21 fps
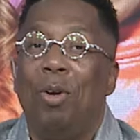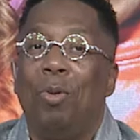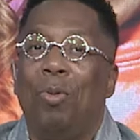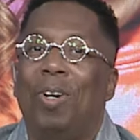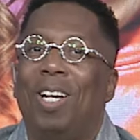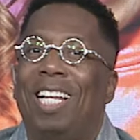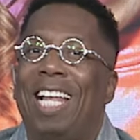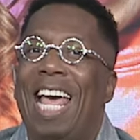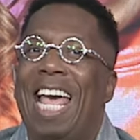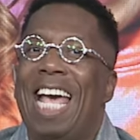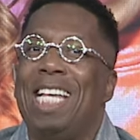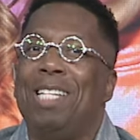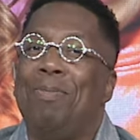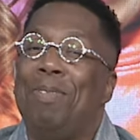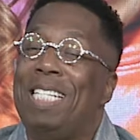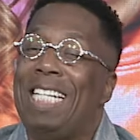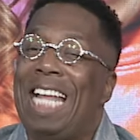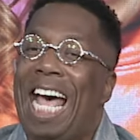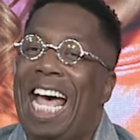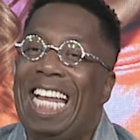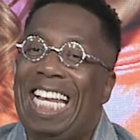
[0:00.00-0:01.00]
Well,
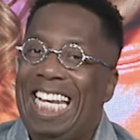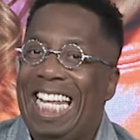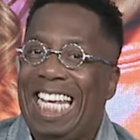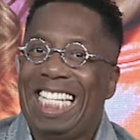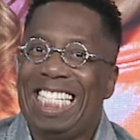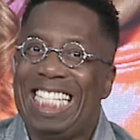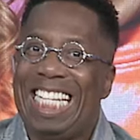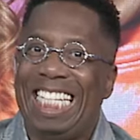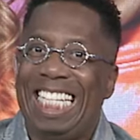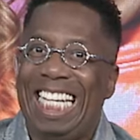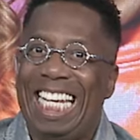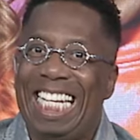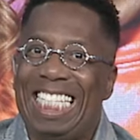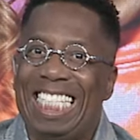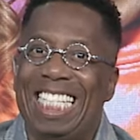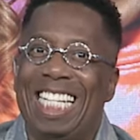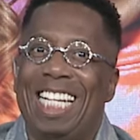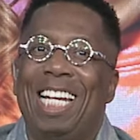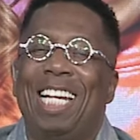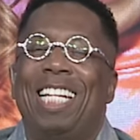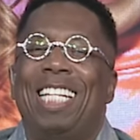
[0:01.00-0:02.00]
last but not least,
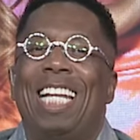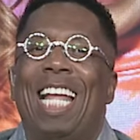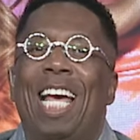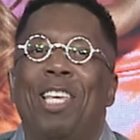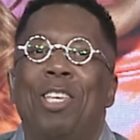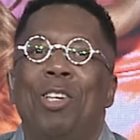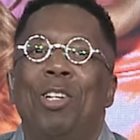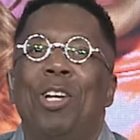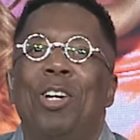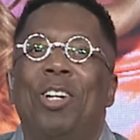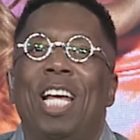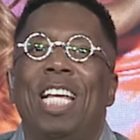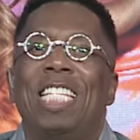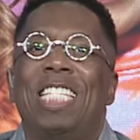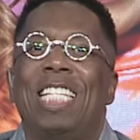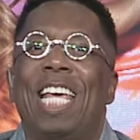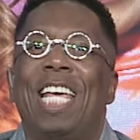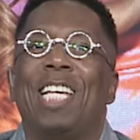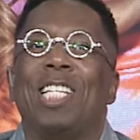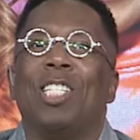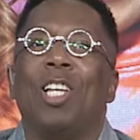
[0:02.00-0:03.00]
Elise, now you know
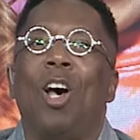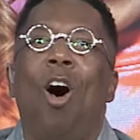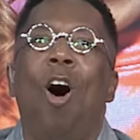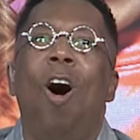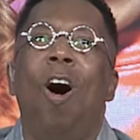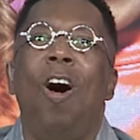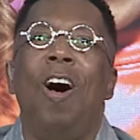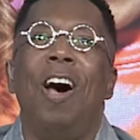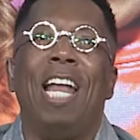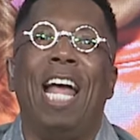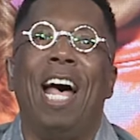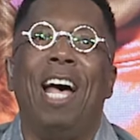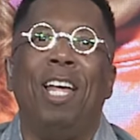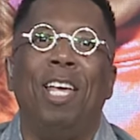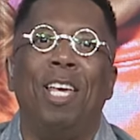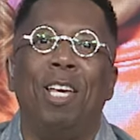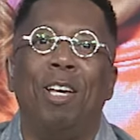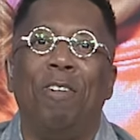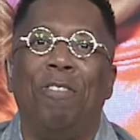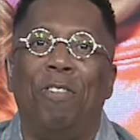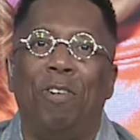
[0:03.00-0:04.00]
they say it's hard
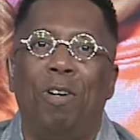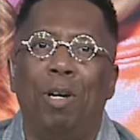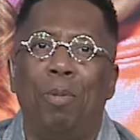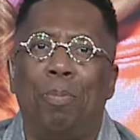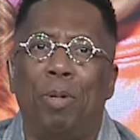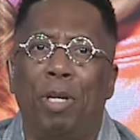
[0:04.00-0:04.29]
out here for a